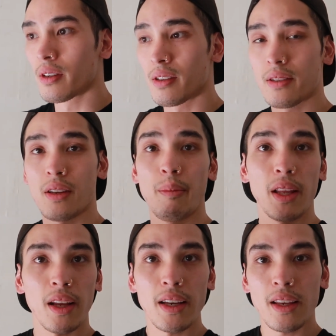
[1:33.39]
Some may
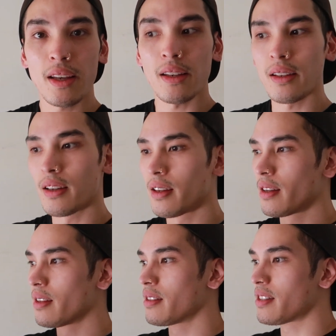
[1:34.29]
like
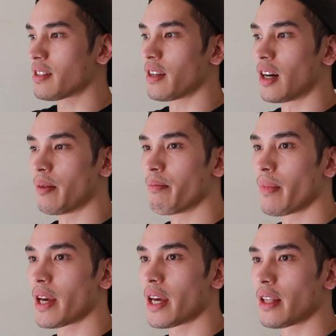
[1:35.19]
it, some
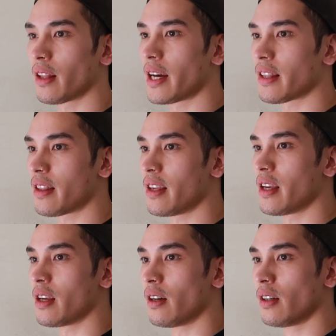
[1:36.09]
may like
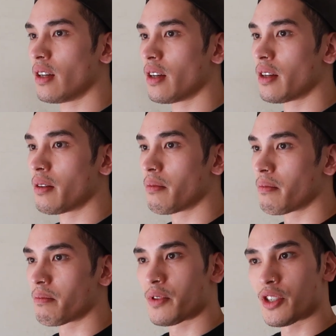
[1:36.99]
the
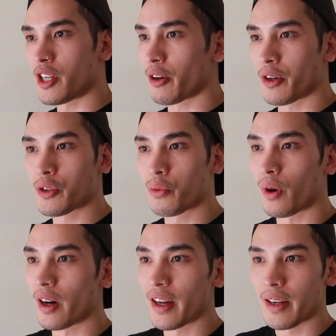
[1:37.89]
Series
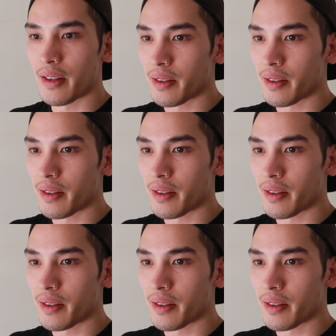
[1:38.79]
1